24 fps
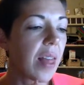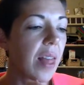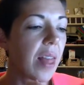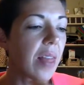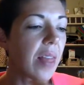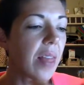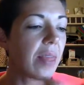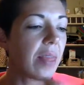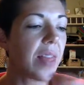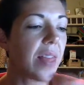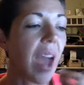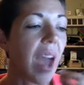
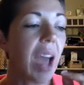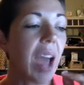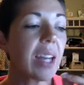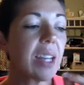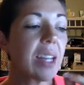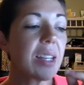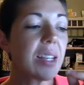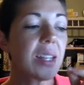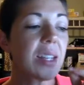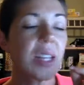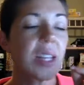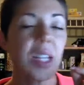That
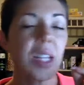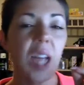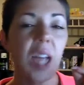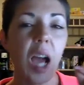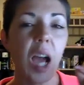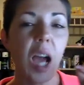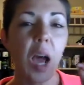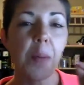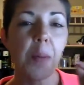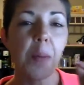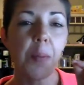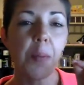is the
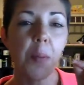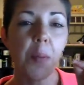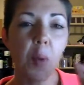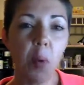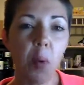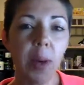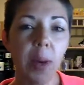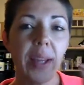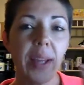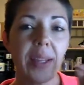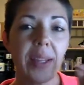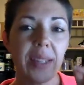top
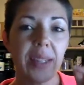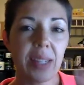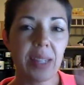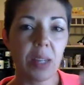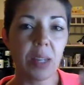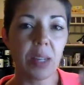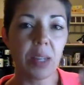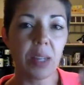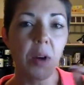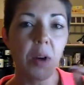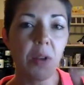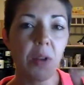
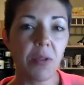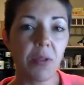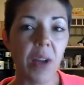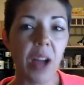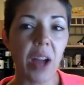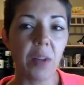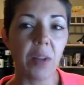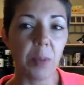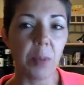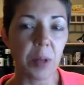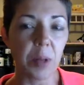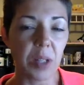
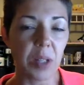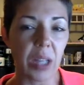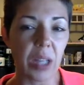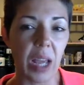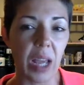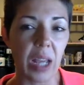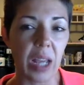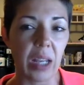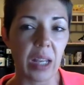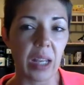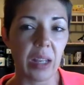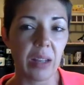
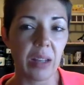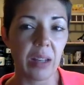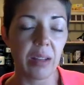0.05%